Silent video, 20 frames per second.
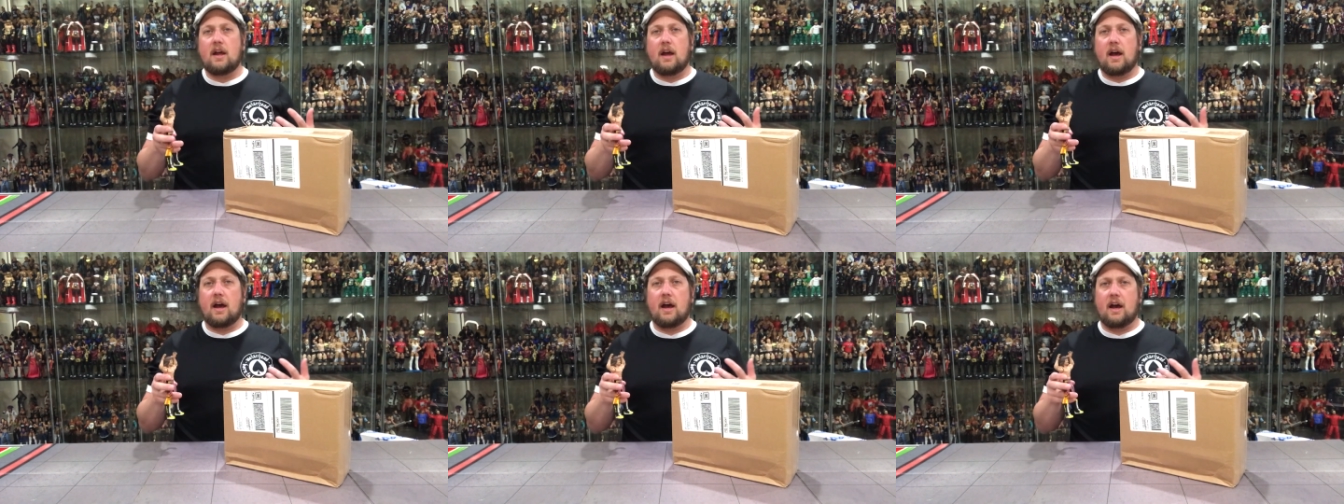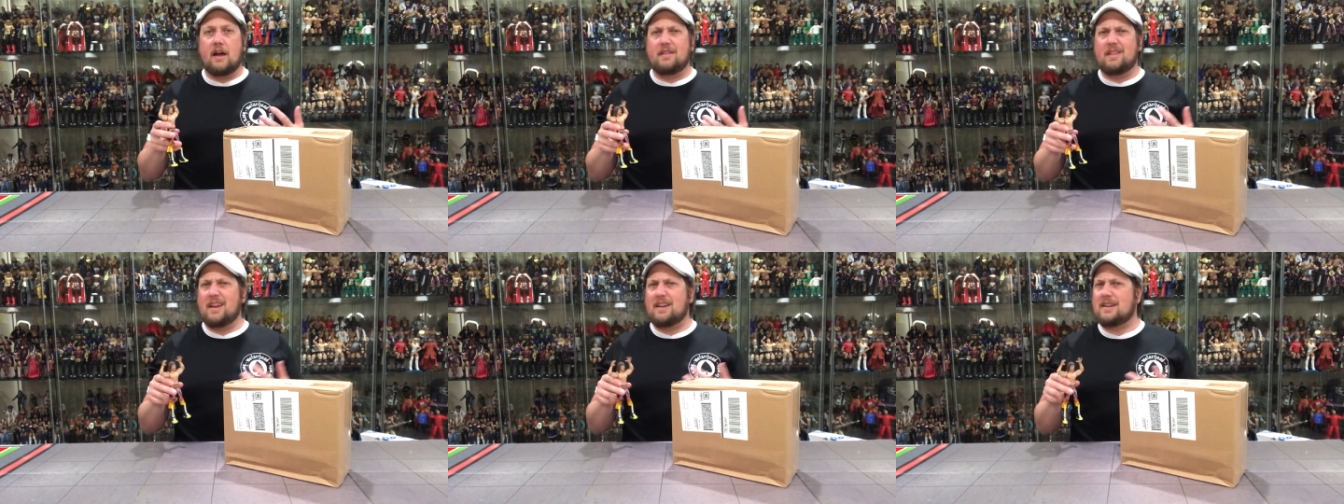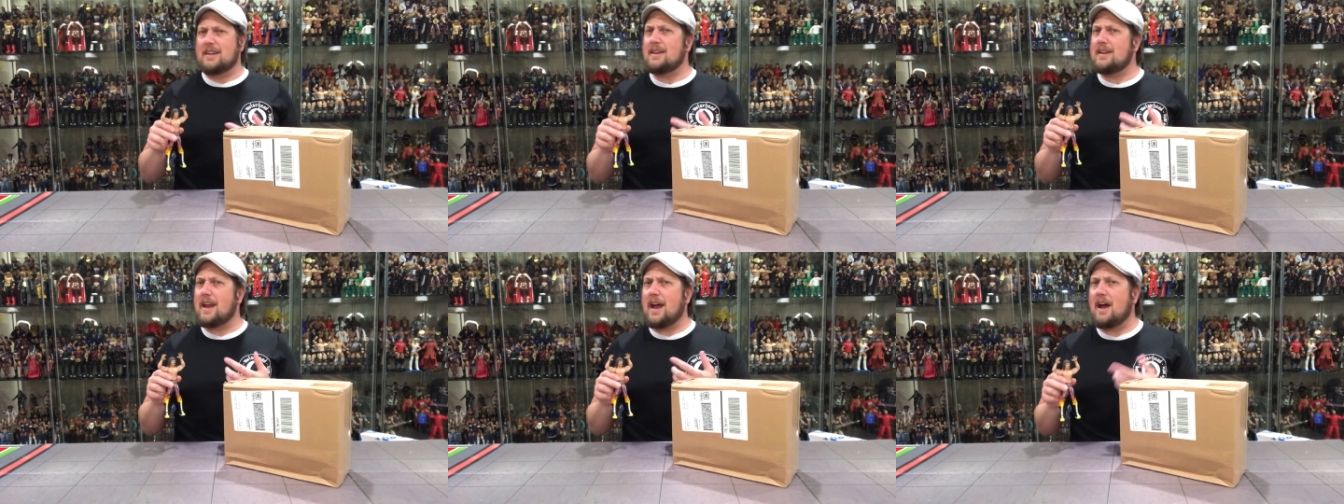they
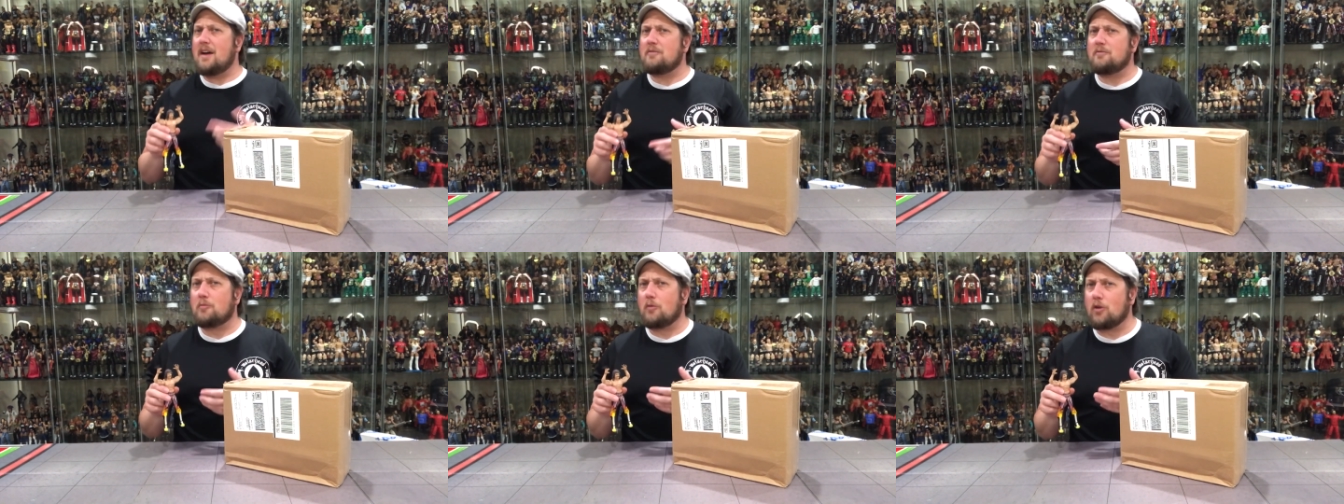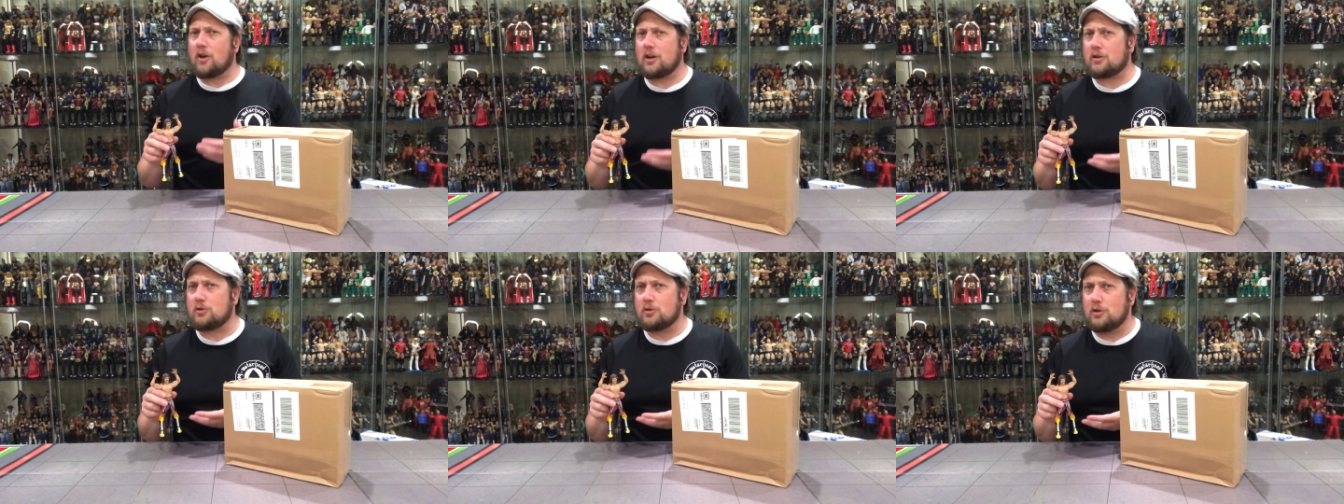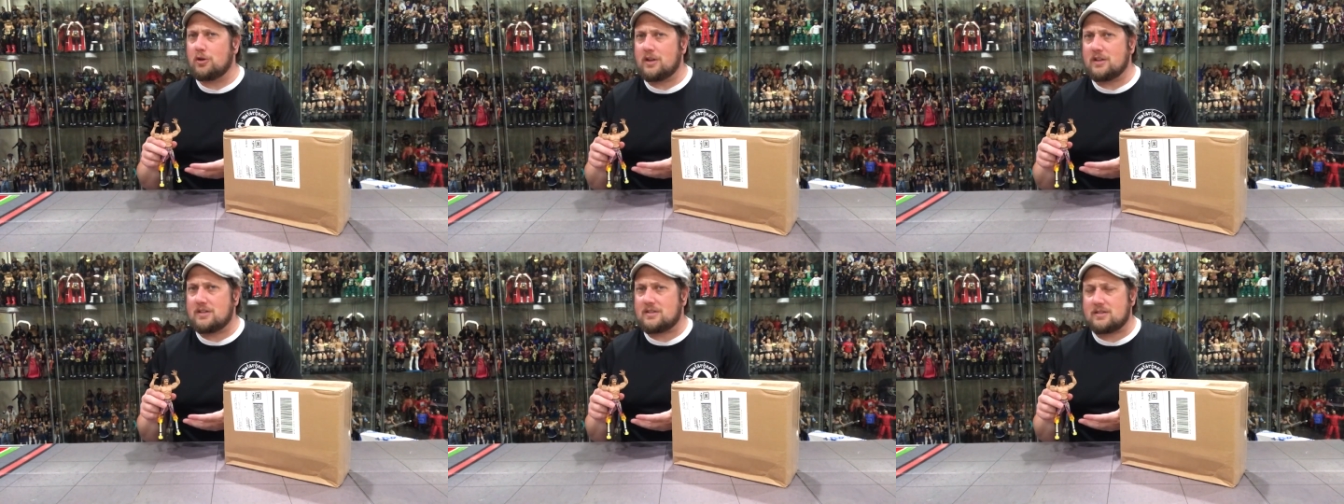didn't have Rick
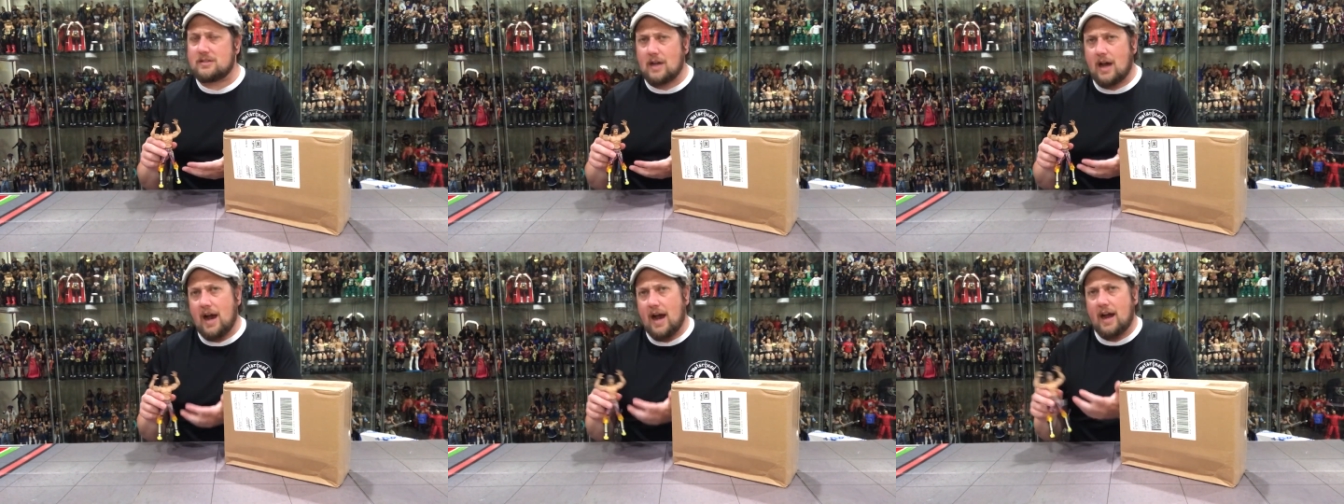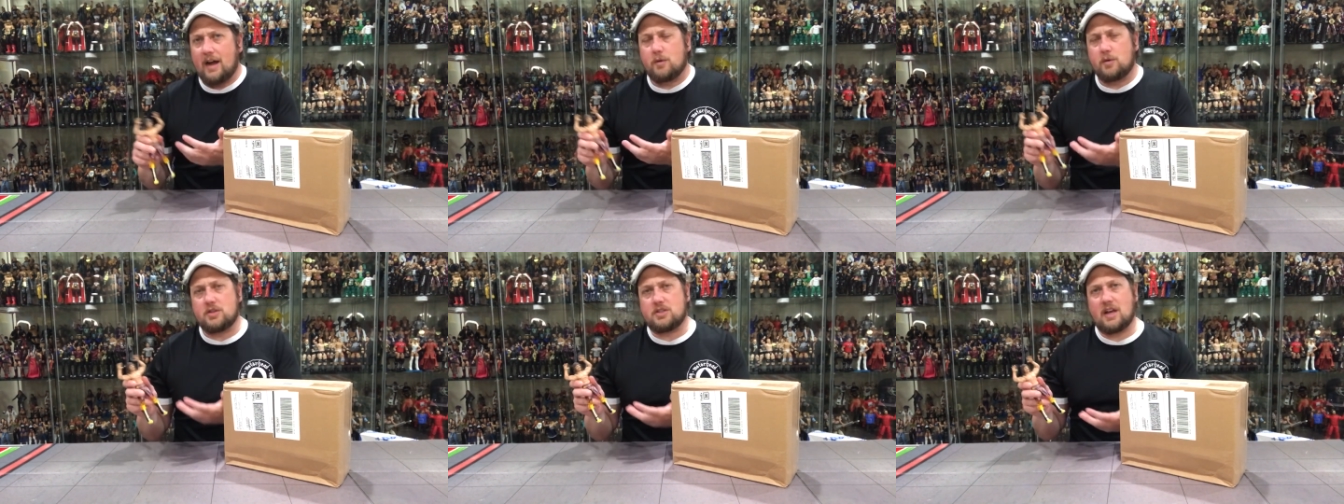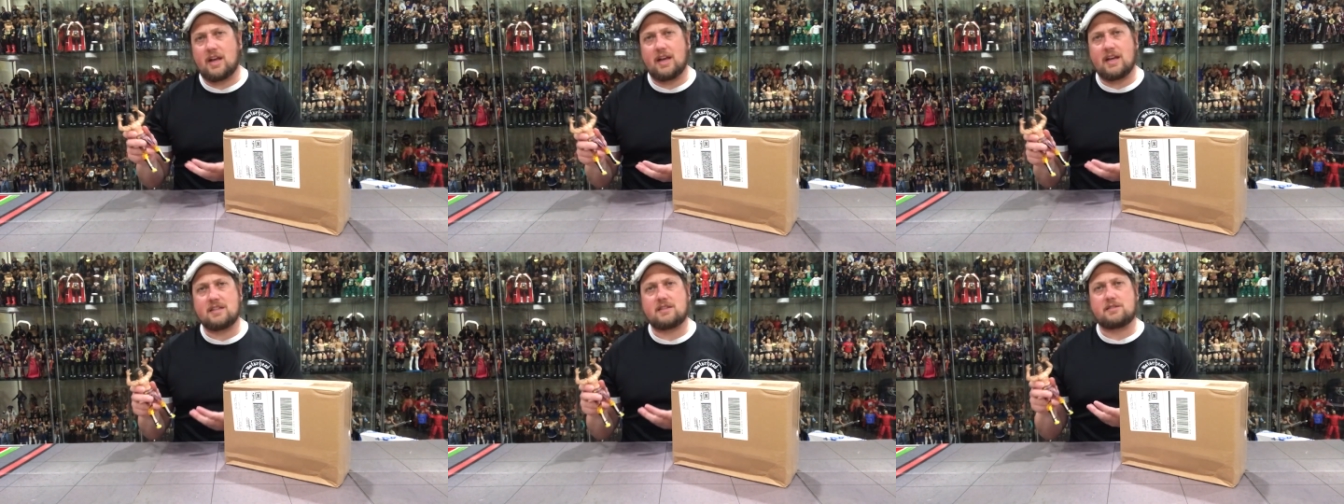Rude in stock, which
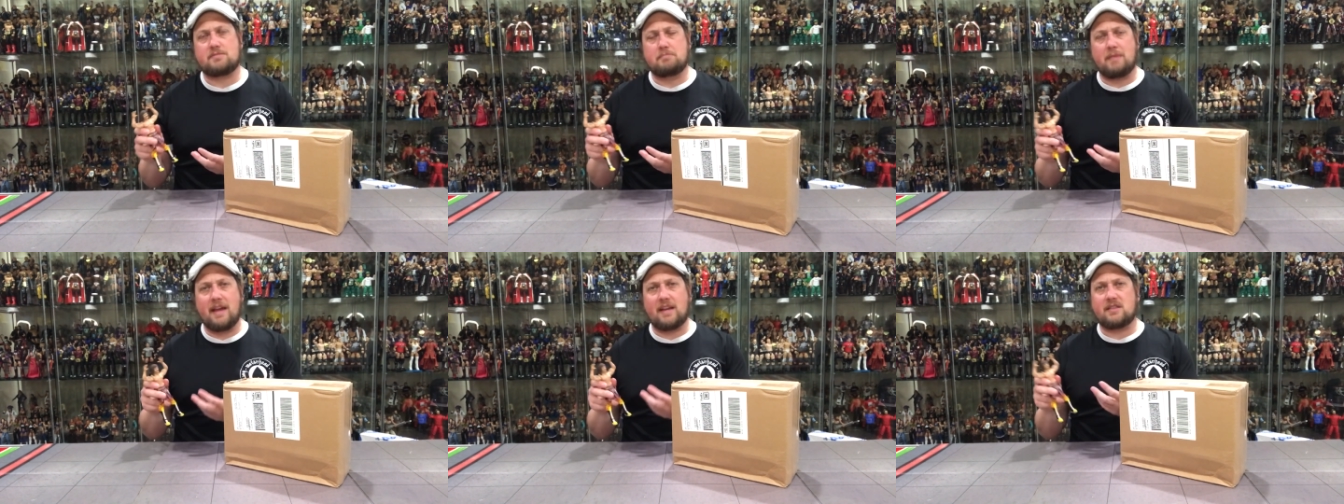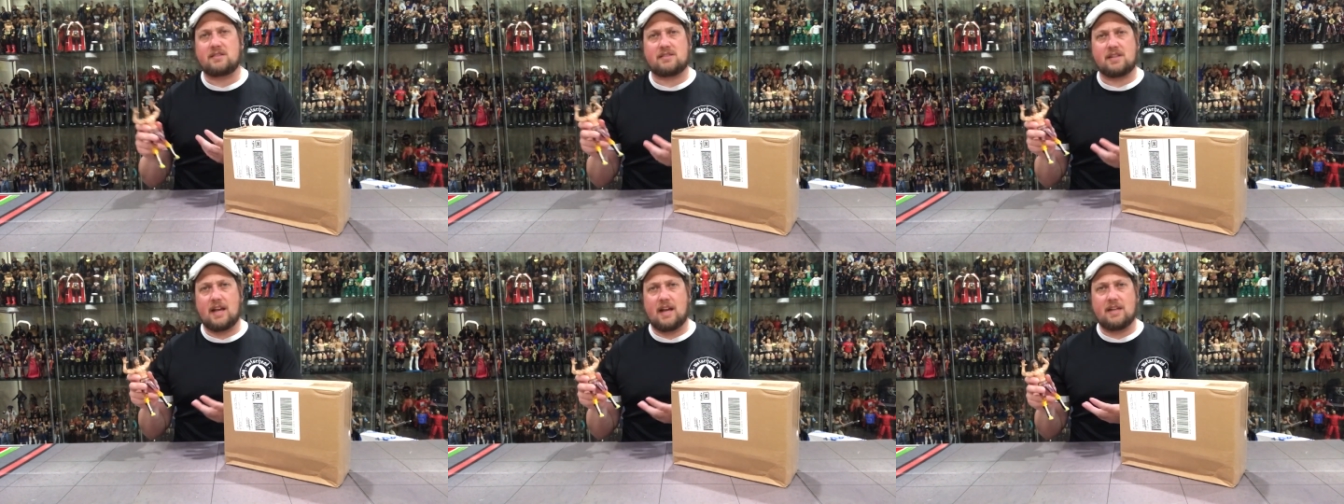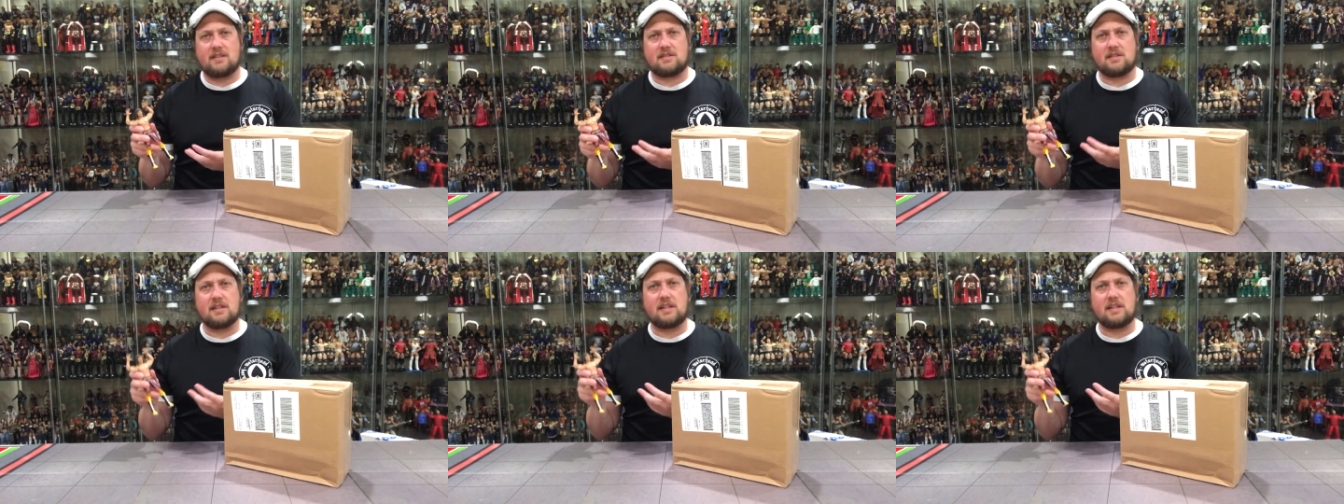I guess makes sense.